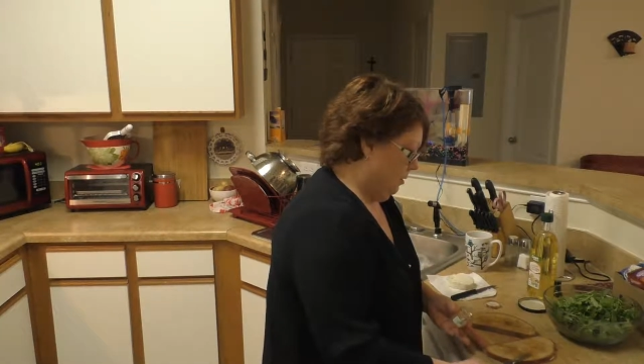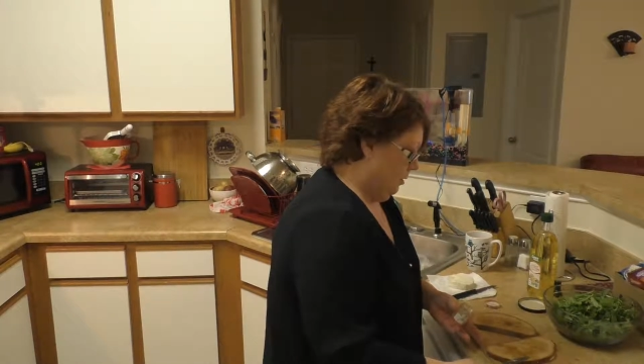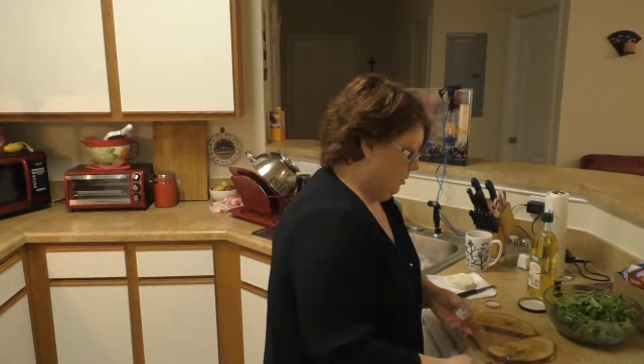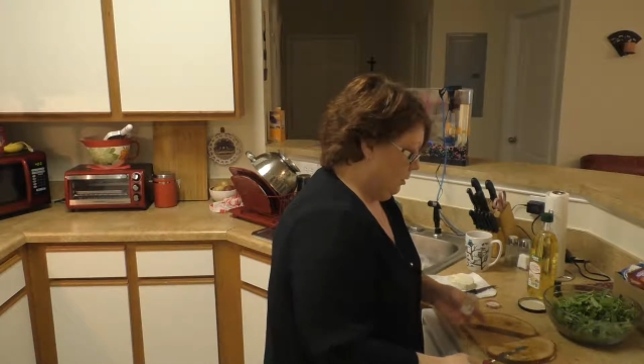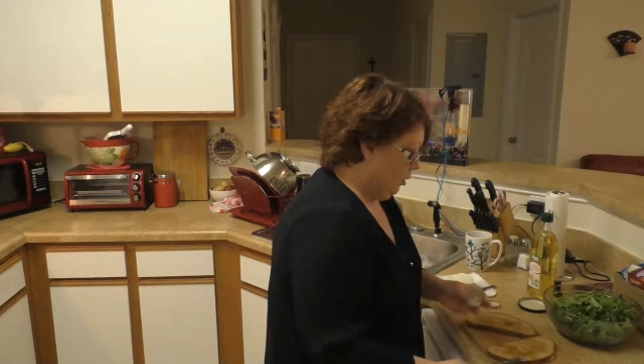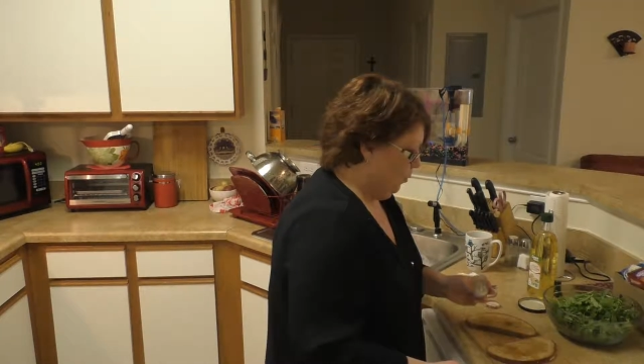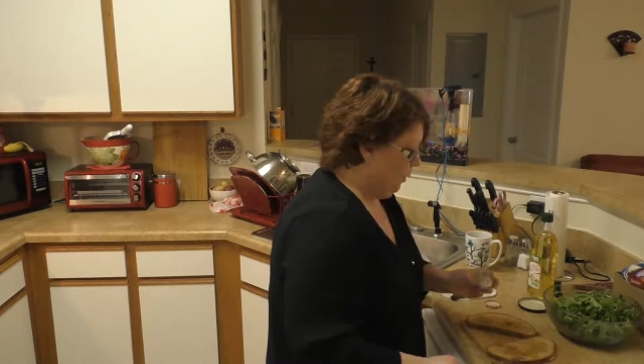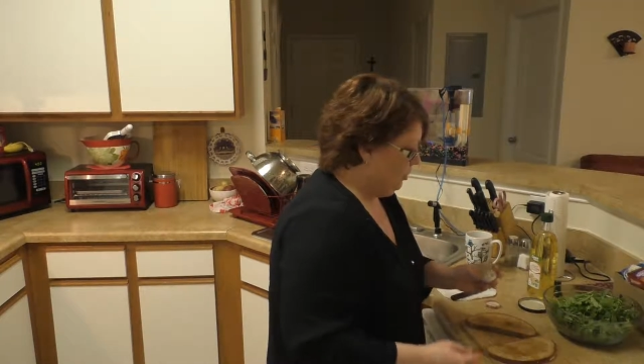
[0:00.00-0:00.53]

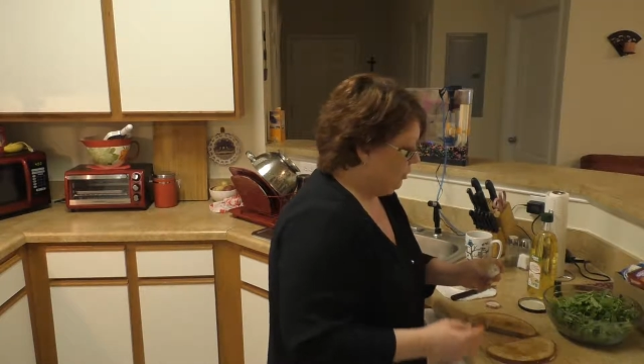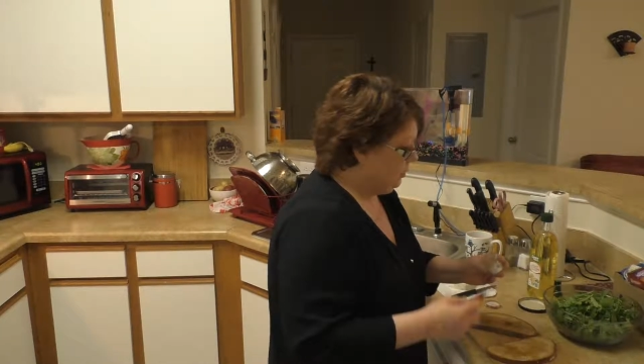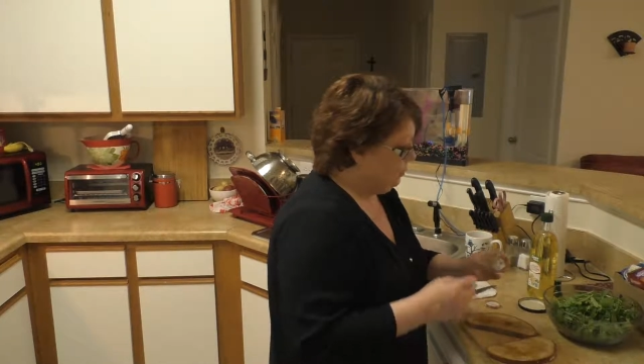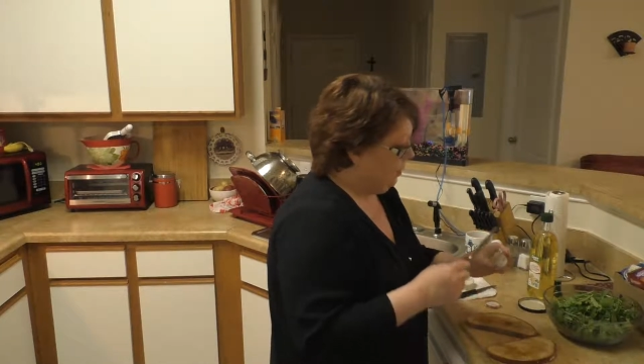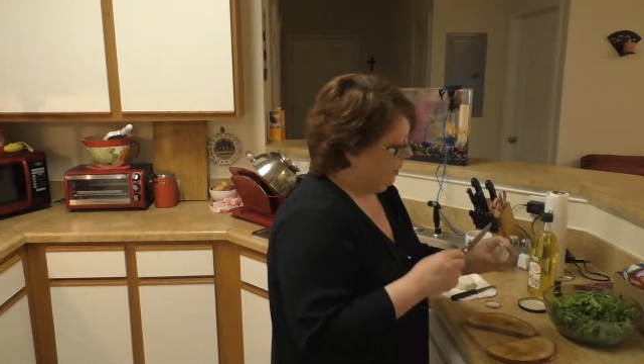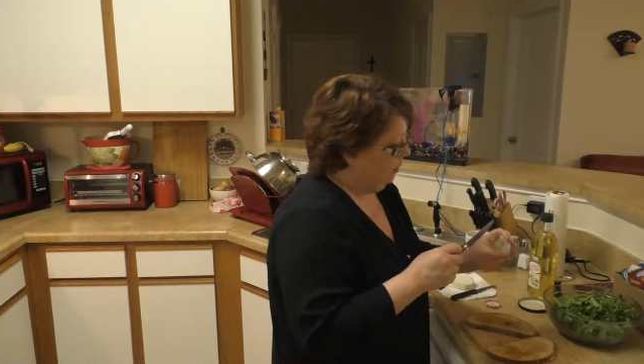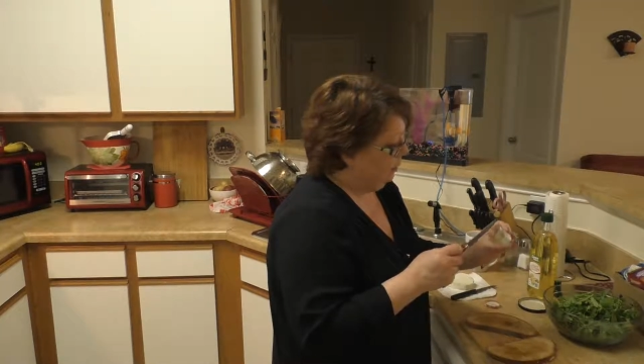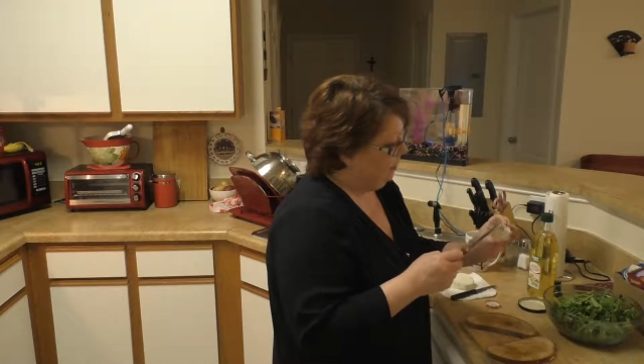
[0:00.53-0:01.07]
So it just
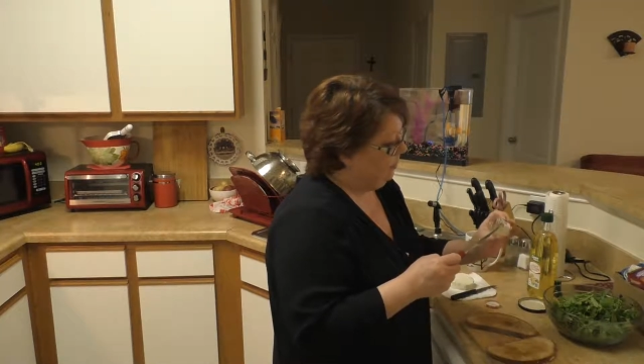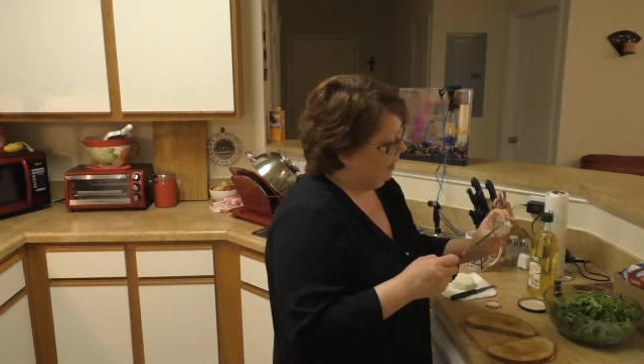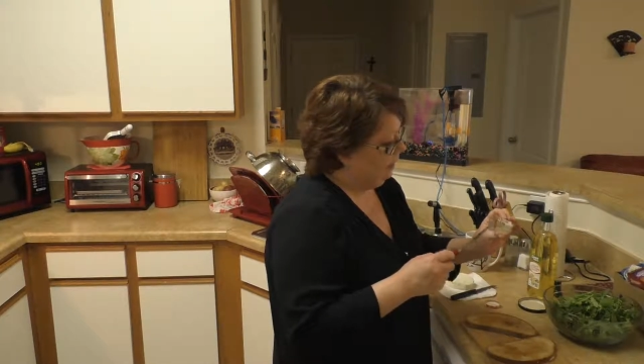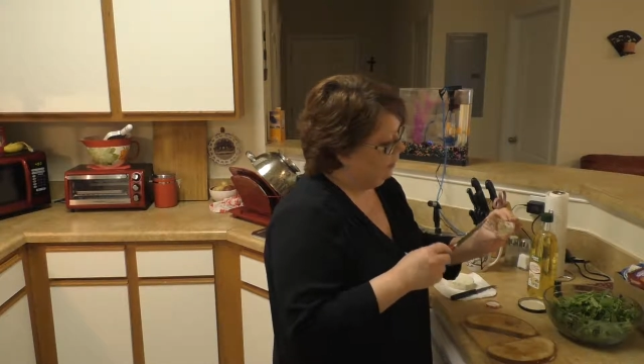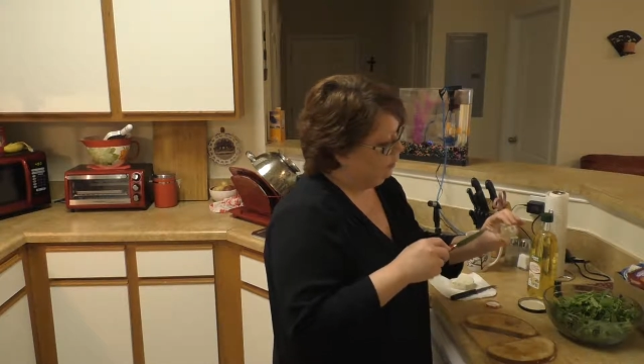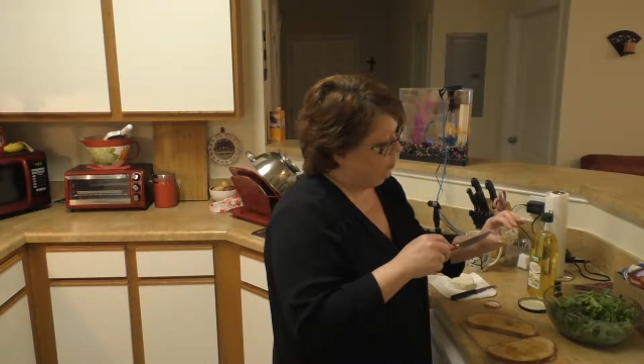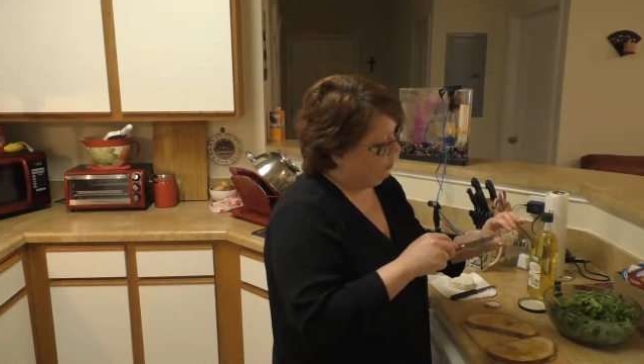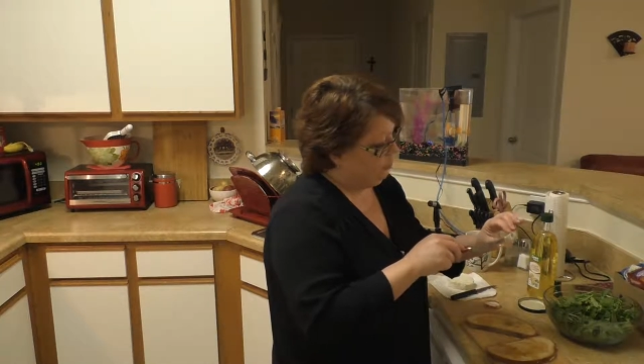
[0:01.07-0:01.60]
barely made
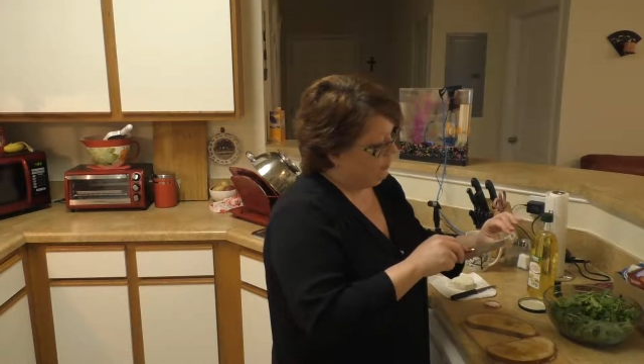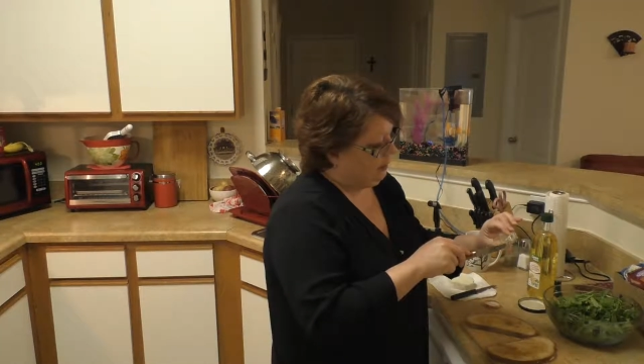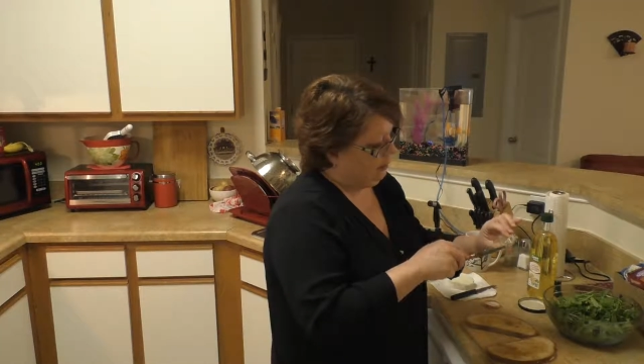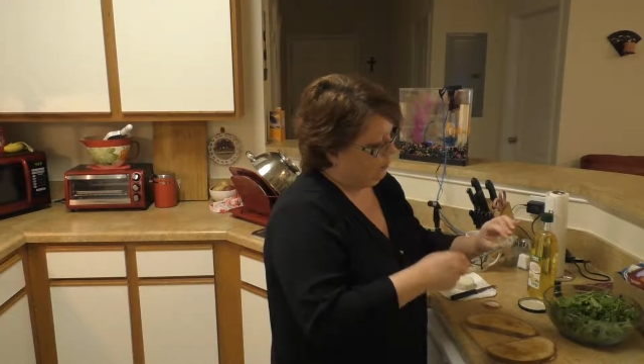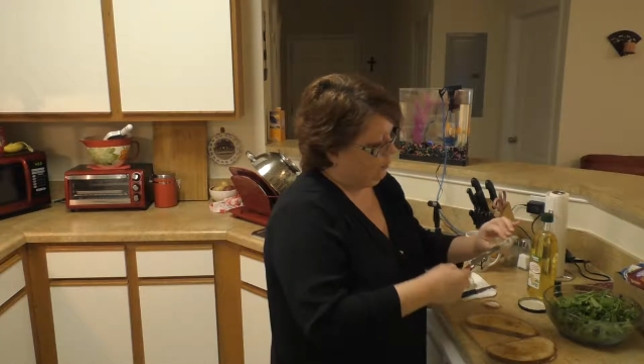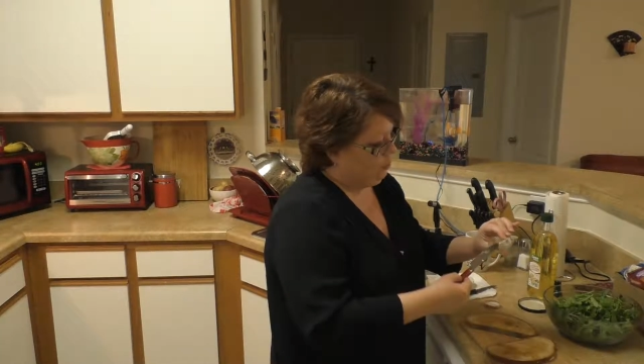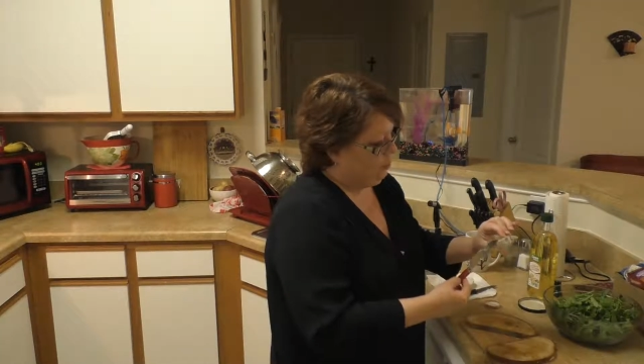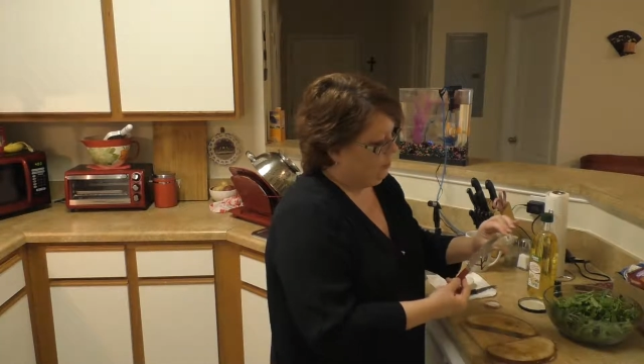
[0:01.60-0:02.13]
the two
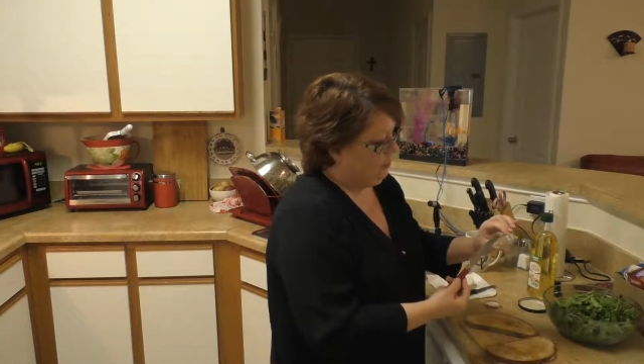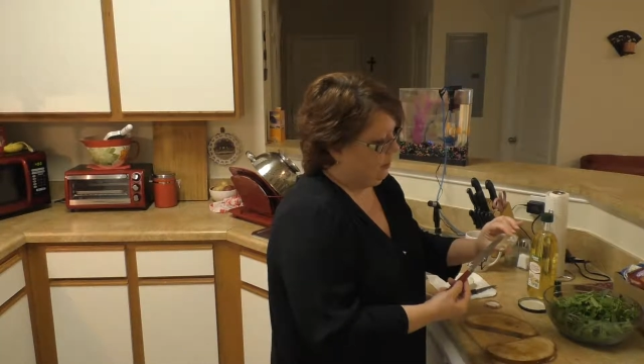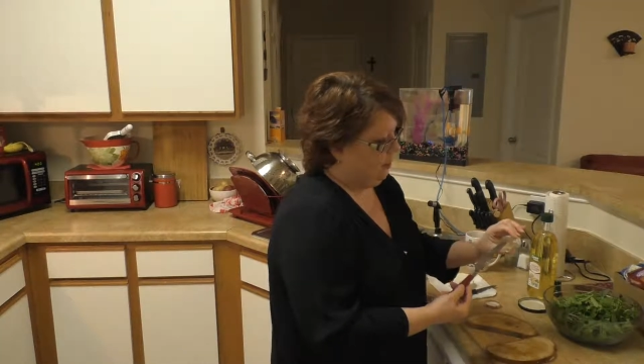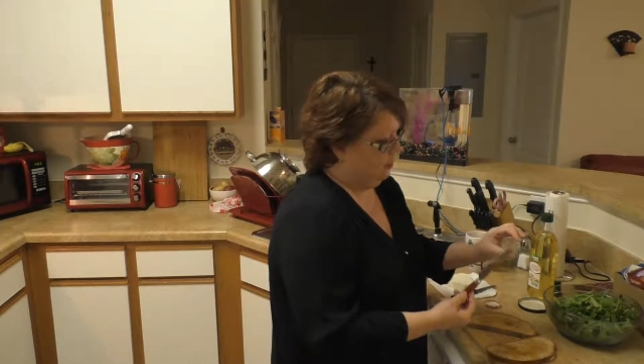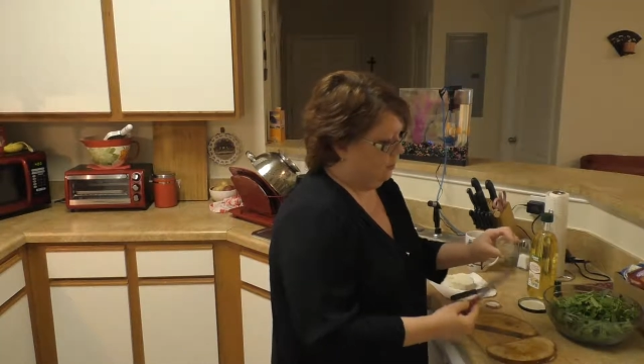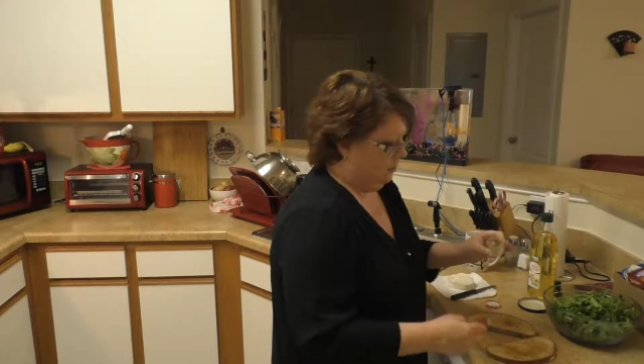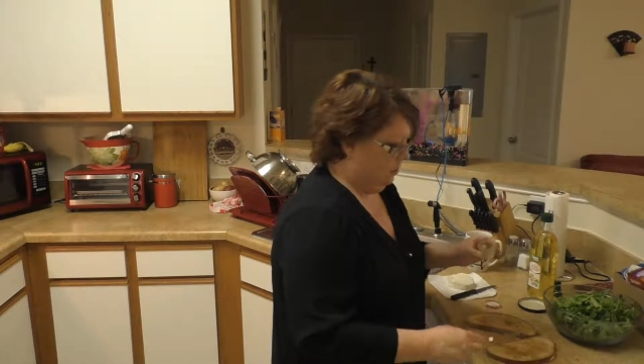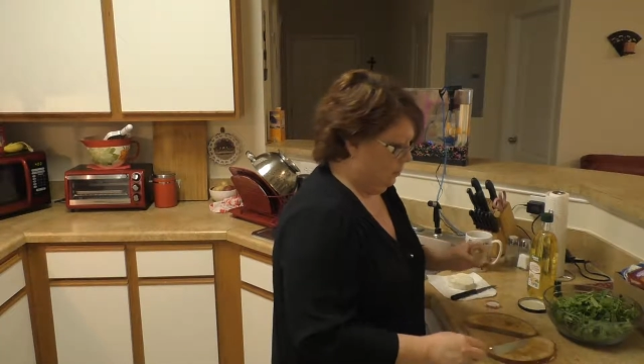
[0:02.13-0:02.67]
sandwiches there.